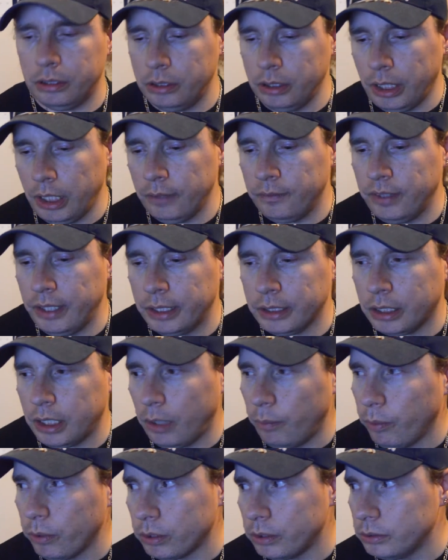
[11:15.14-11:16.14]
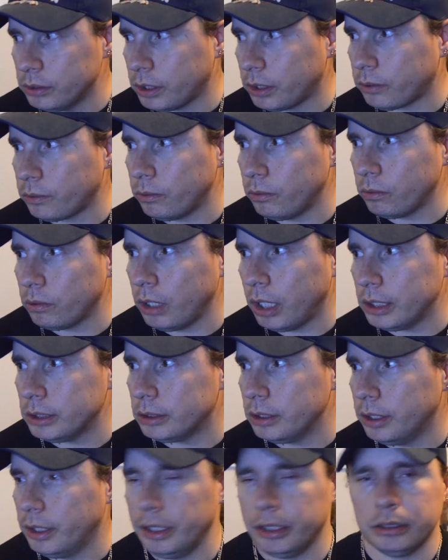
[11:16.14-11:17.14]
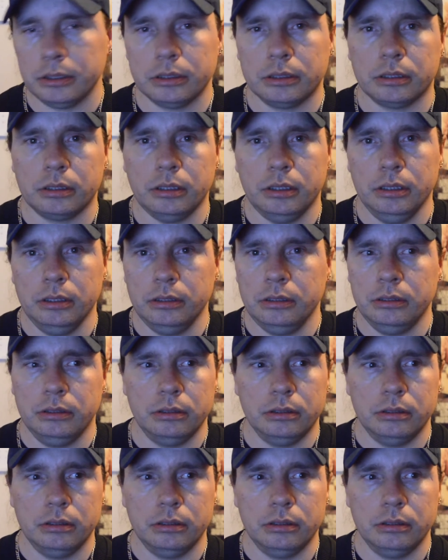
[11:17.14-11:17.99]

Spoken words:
I've had a couple of those throat lodging things, the